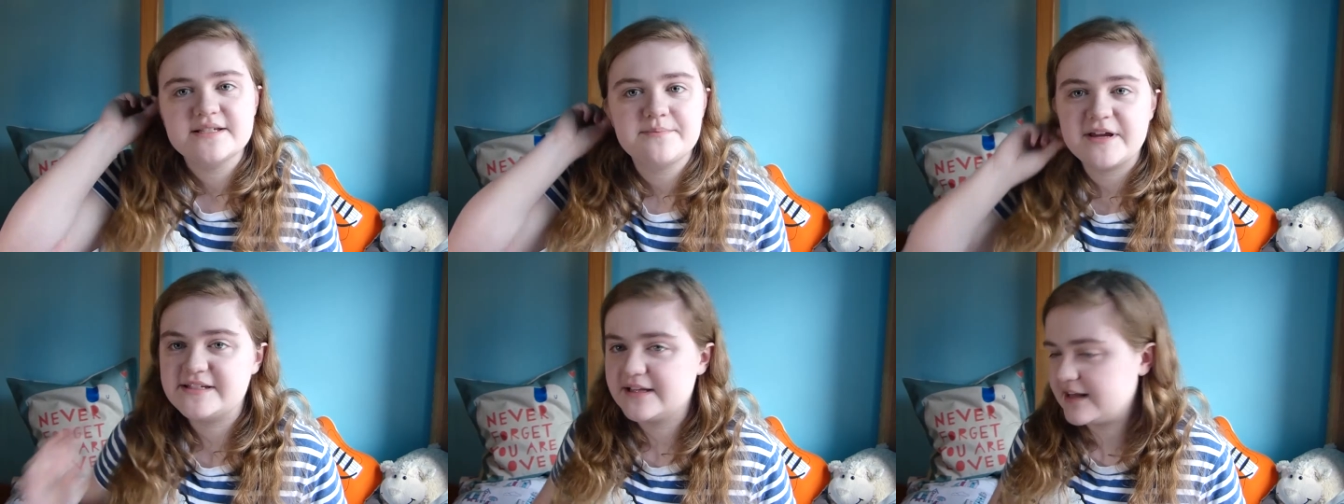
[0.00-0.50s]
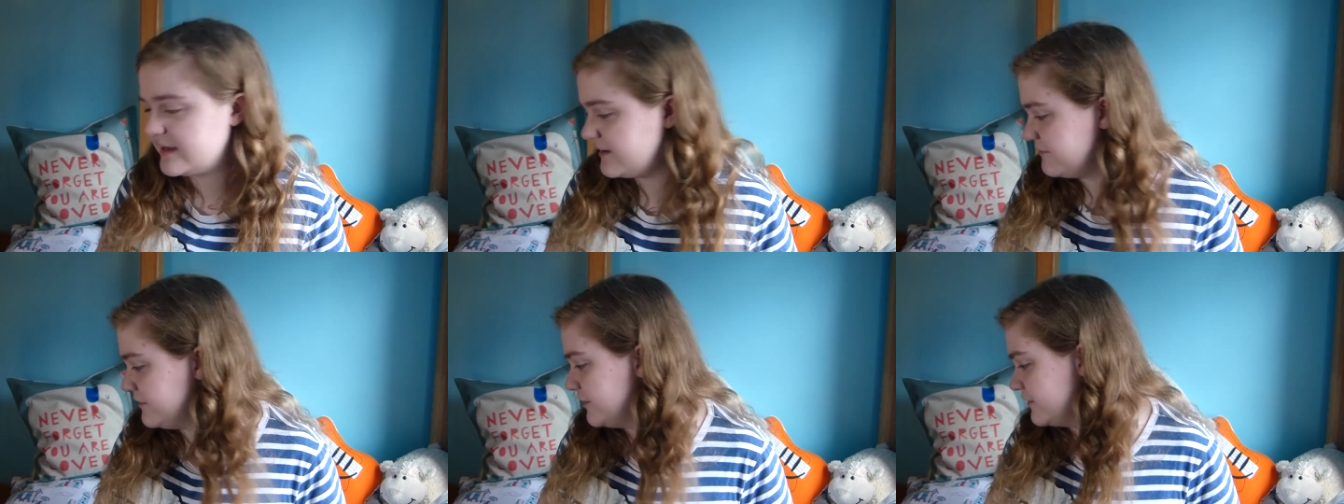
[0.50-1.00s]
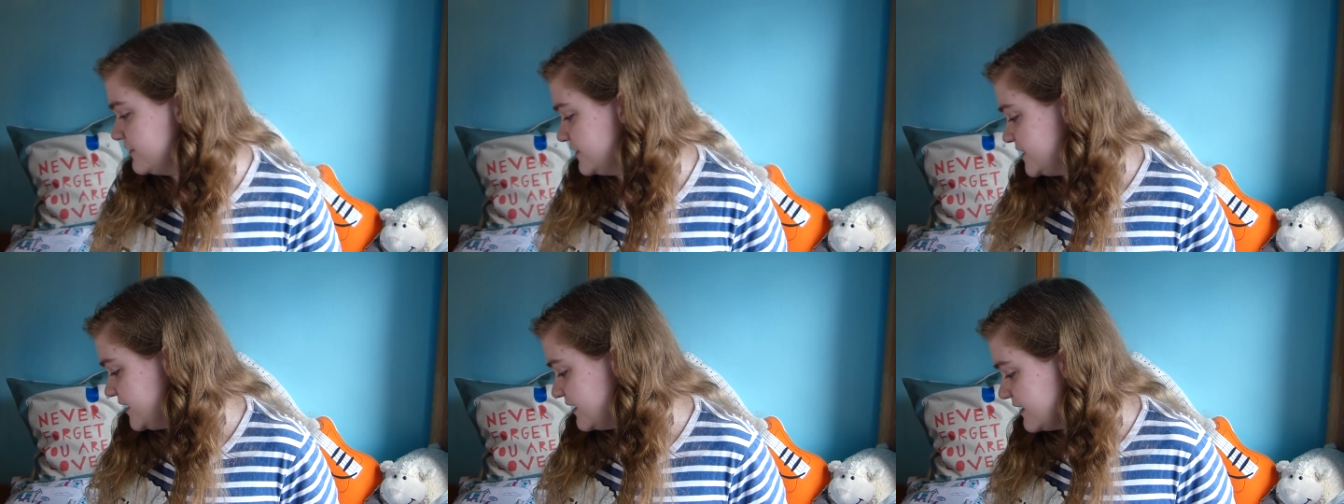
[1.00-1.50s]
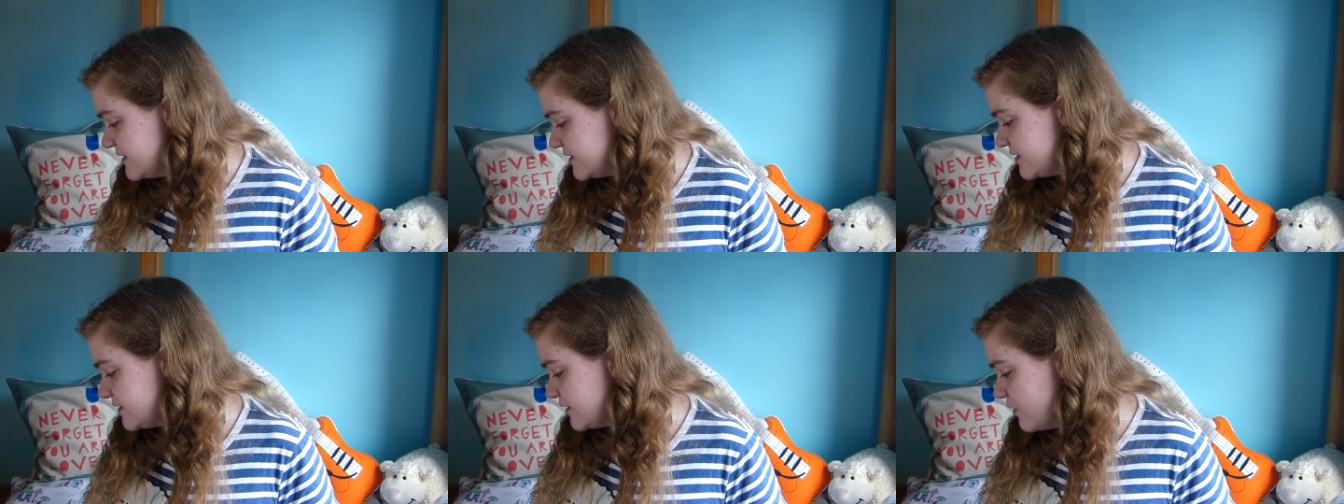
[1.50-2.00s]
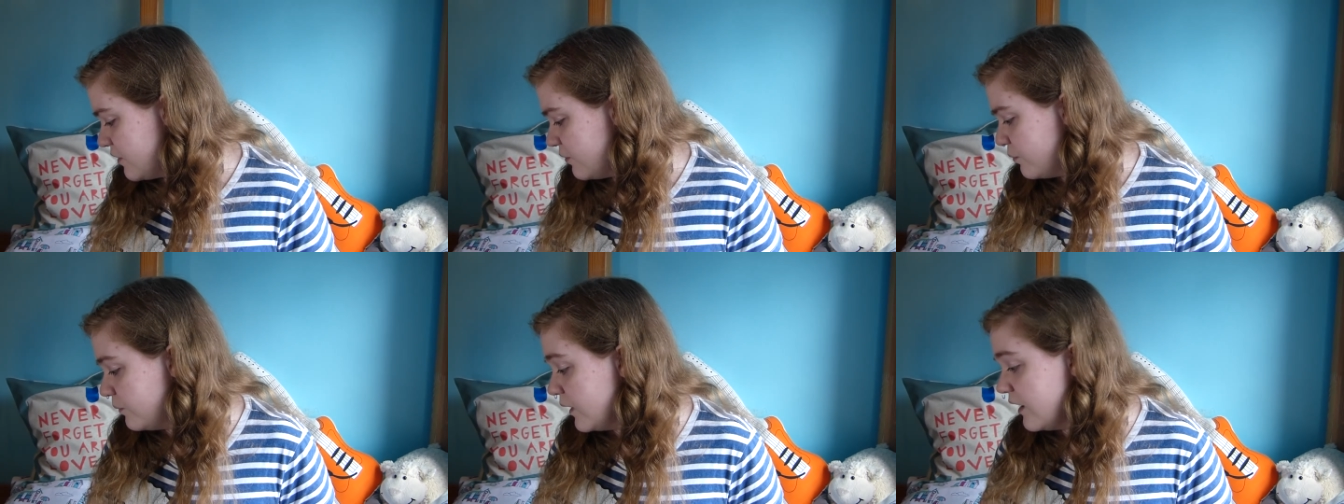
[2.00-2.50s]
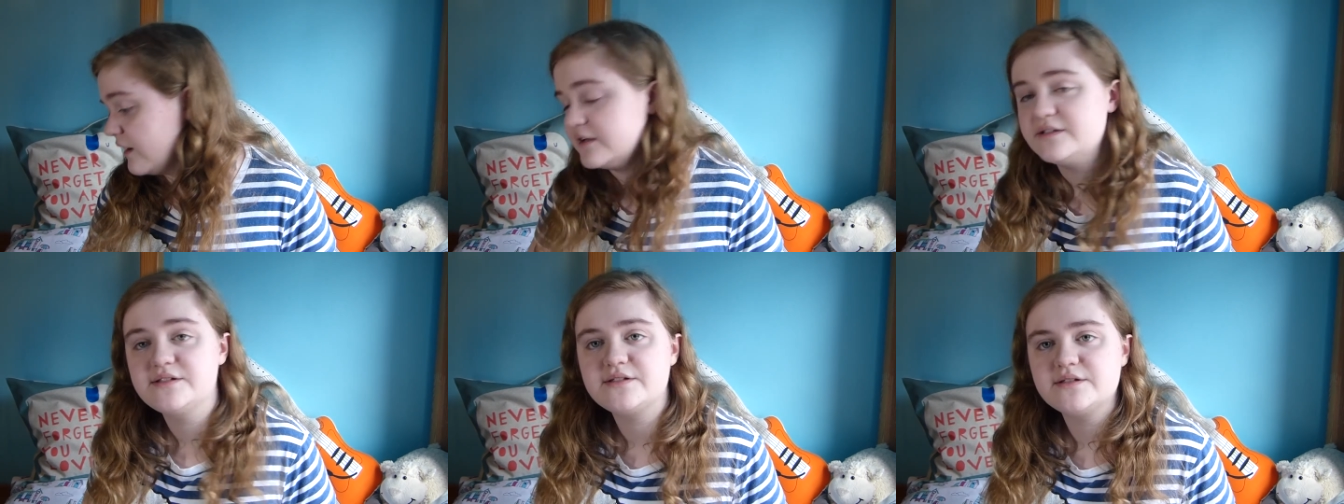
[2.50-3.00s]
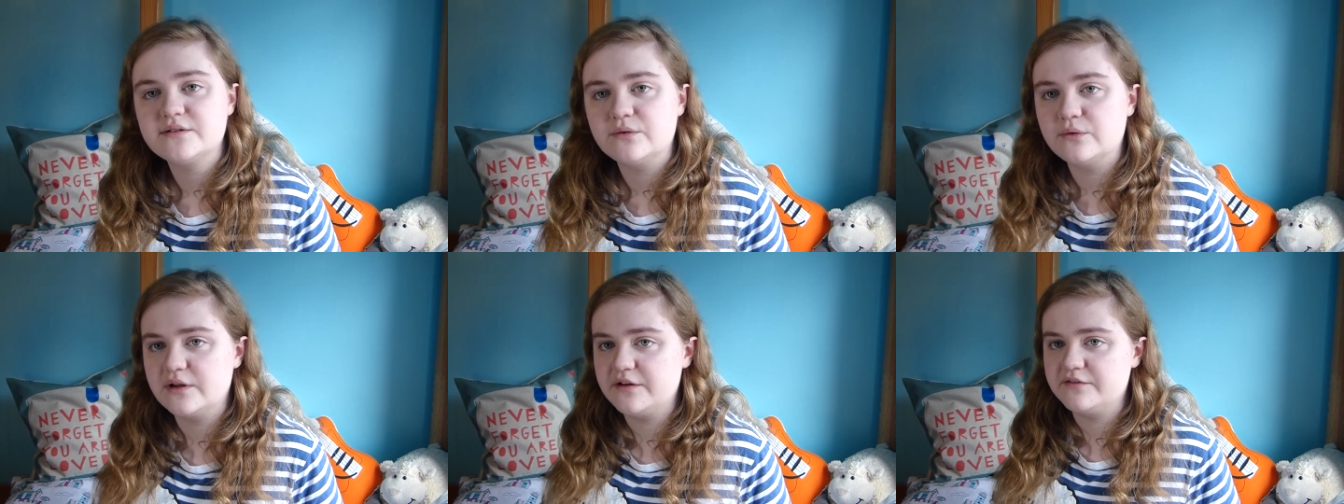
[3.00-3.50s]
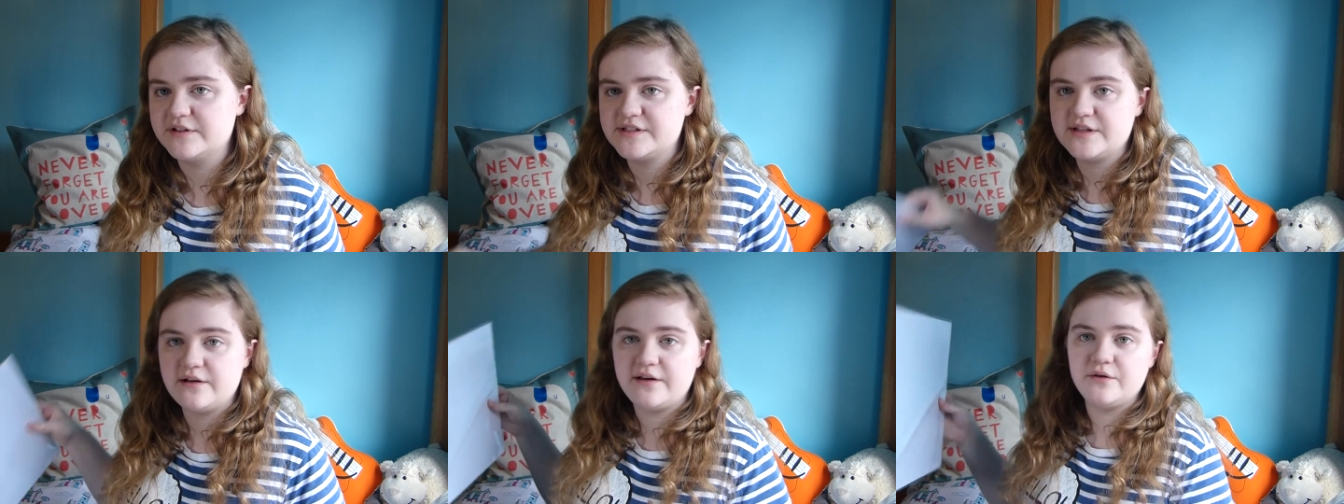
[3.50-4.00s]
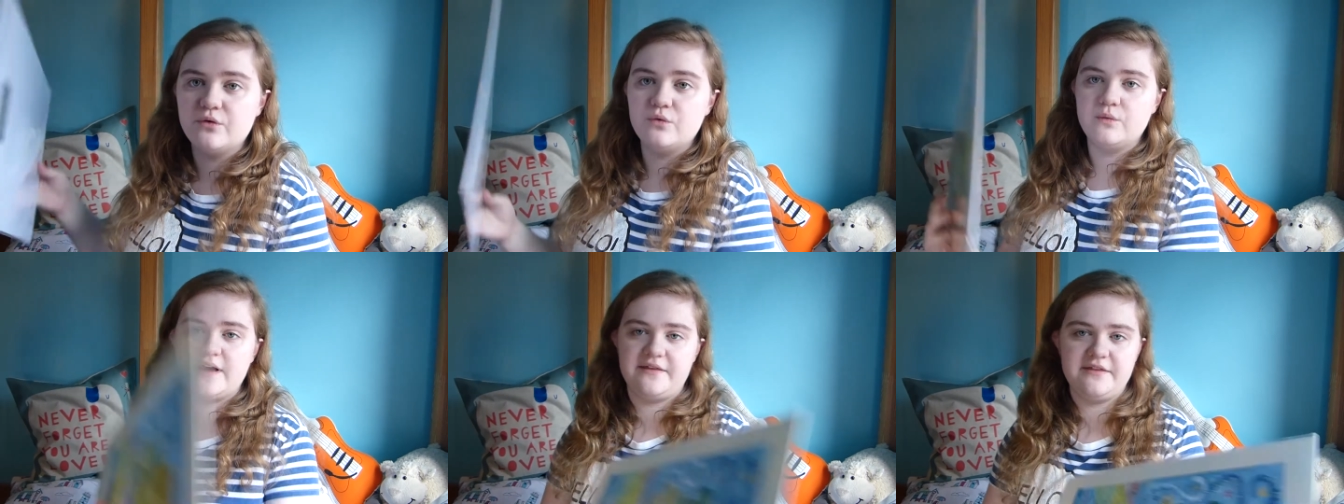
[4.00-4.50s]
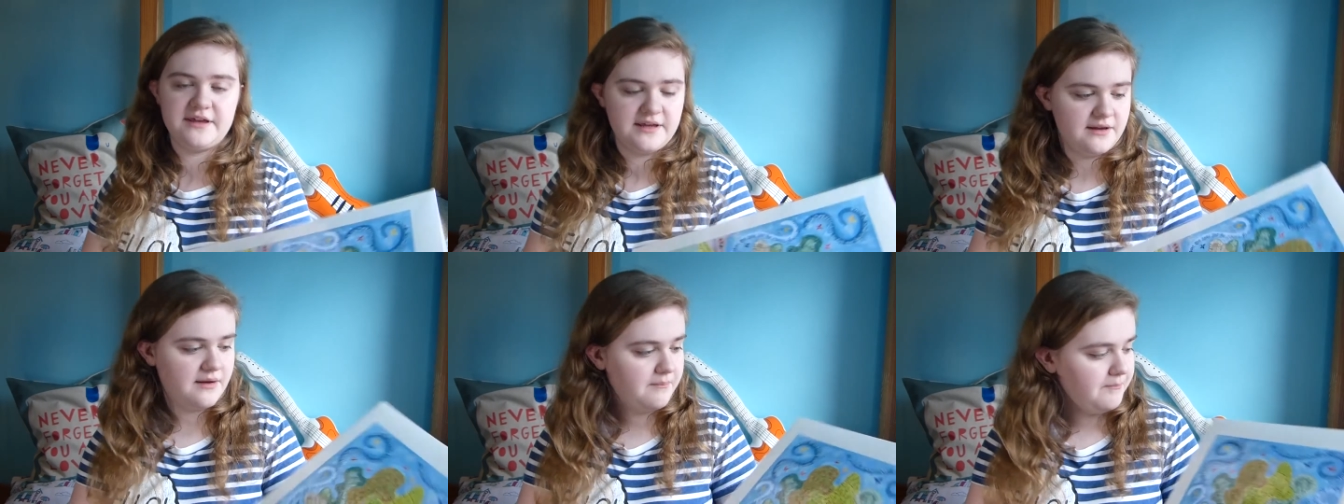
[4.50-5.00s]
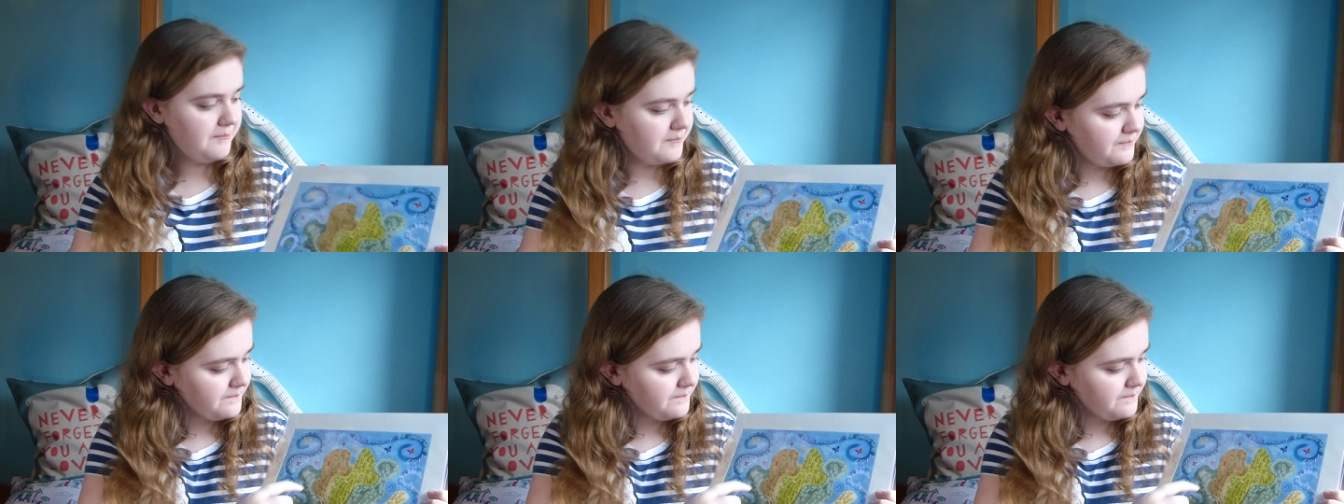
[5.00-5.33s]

it's basically, if you couldn't see, it's got words all over, so like all where the um,